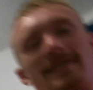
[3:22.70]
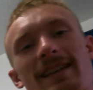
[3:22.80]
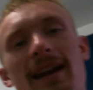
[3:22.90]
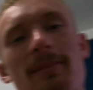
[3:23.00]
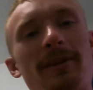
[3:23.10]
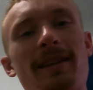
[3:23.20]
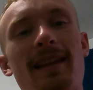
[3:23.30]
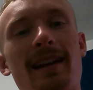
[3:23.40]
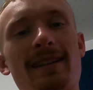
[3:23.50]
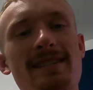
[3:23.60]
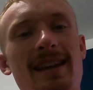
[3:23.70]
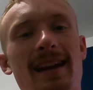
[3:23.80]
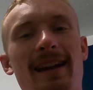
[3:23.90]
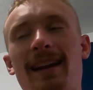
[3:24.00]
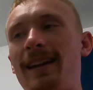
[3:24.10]
of salmon that is
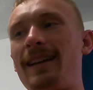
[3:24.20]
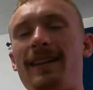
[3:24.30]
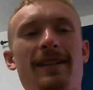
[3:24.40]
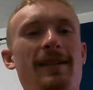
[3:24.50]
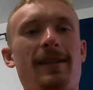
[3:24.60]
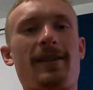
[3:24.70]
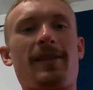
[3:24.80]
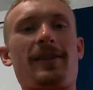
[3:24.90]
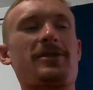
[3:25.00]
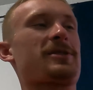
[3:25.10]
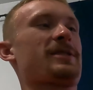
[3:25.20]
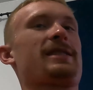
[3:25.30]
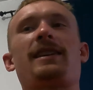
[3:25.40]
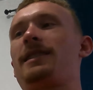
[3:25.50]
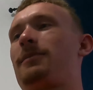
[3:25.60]
like let's
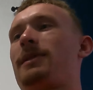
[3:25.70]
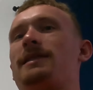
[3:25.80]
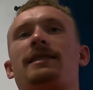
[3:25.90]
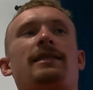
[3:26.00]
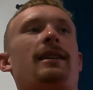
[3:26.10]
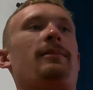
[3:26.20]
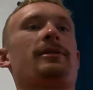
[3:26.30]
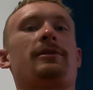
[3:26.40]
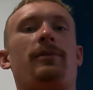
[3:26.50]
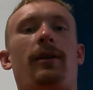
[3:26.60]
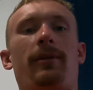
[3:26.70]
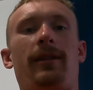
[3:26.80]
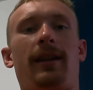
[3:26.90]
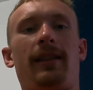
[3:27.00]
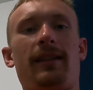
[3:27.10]
just say the piece of salmon's probably
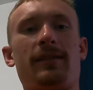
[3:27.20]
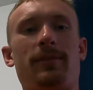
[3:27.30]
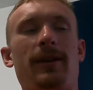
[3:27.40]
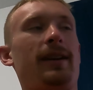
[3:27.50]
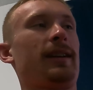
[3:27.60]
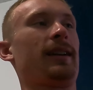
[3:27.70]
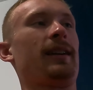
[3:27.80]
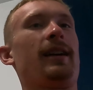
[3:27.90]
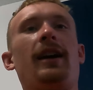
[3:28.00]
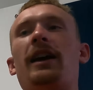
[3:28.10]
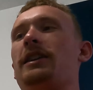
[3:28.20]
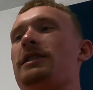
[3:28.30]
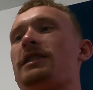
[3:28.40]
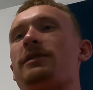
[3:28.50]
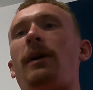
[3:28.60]
like this big.
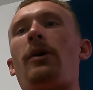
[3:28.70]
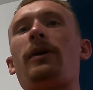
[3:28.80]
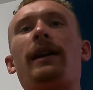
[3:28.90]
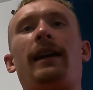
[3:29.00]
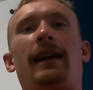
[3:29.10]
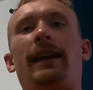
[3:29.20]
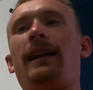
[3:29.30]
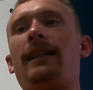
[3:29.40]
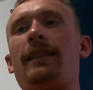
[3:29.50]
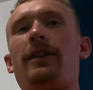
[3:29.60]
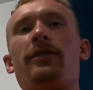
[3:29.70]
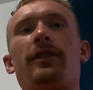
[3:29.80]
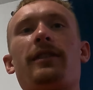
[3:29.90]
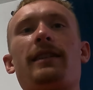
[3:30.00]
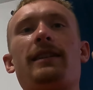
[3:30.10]
You smoke it and it
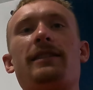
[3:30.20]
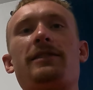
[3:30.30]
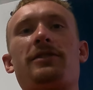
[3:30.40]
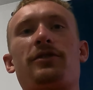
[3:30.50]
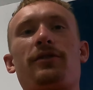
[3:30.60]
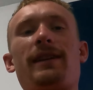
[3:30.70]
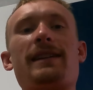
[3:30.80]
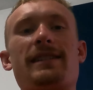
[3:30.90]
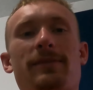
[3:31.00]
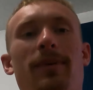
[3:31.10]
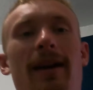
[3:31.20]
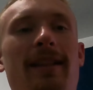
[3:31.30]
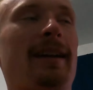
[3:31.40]
literally shrinks by